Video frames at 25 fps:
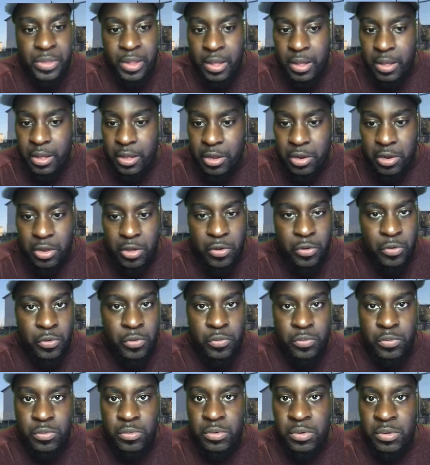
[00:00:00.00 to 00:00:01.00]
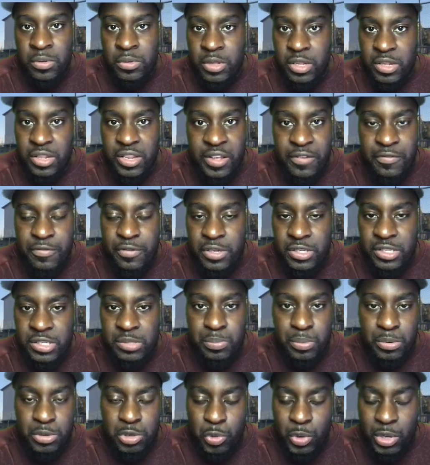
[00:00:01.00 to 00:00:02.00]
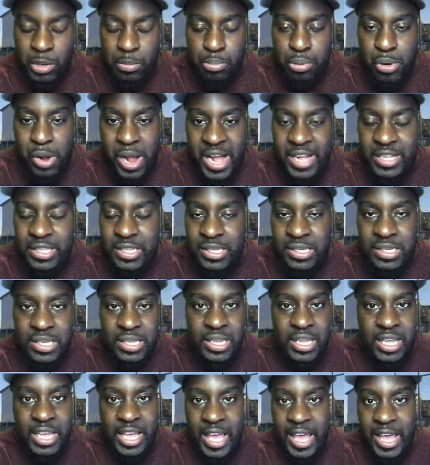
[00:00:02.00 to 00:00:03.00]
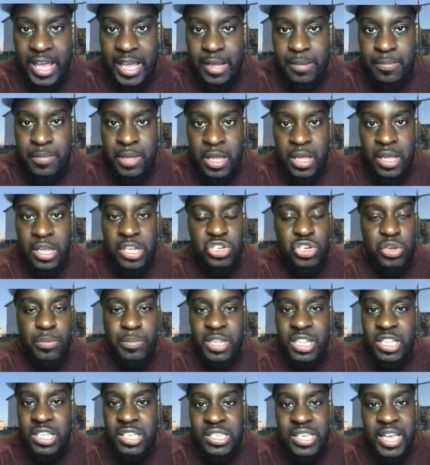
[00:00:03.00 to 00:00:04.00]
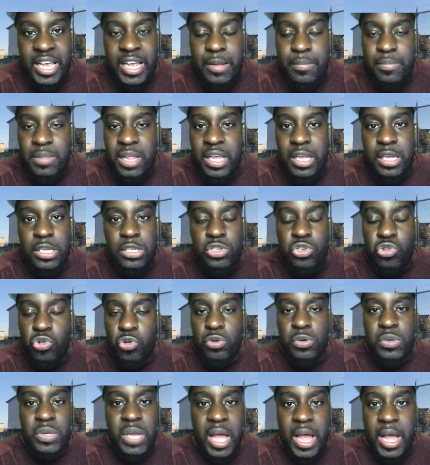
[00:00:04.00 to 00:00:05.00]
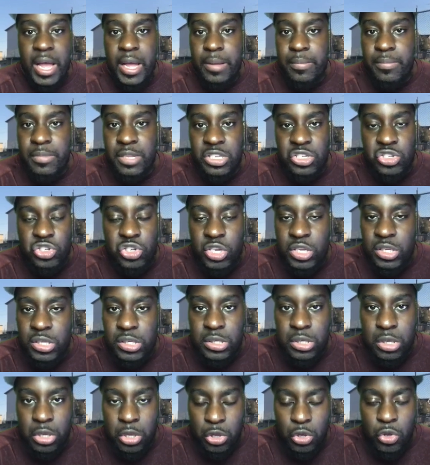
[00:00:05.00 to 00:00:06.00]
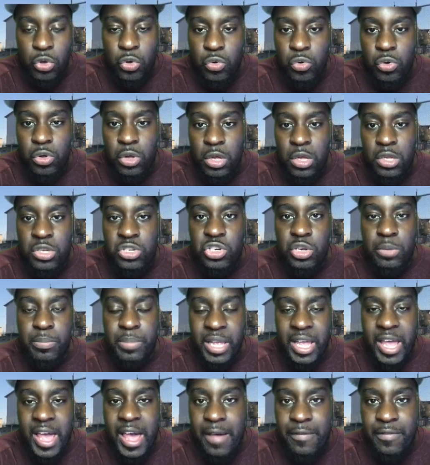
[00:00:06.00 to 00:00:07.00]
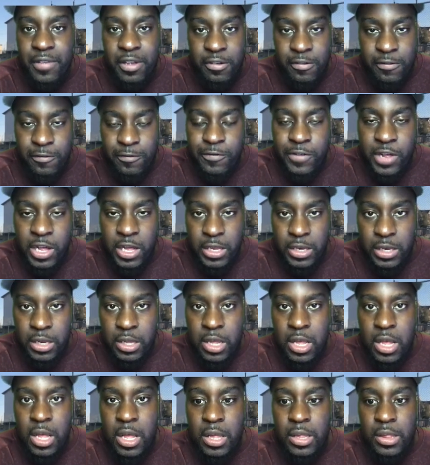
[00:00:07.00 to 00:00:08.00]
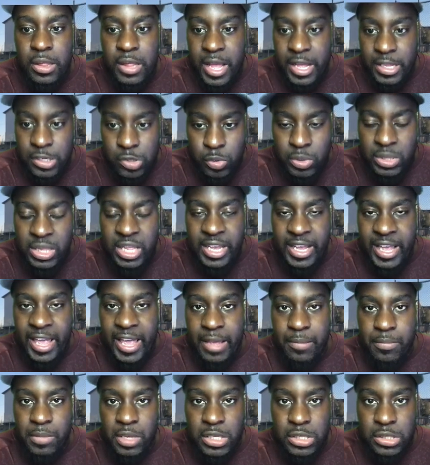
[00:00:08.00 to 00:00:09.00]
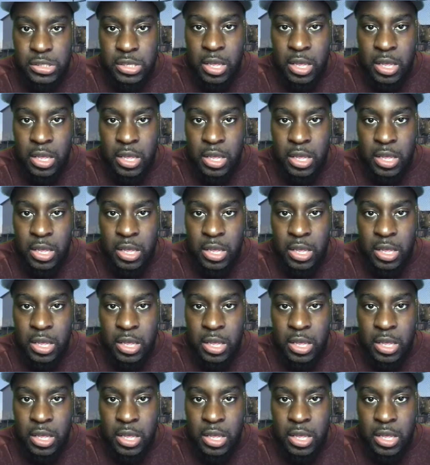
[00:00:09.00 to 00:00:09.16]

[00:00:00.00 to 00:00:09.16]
You know, the difference between practice and the game should be the same thing. It's your time. It's just, you should be having fun. That's what the game is.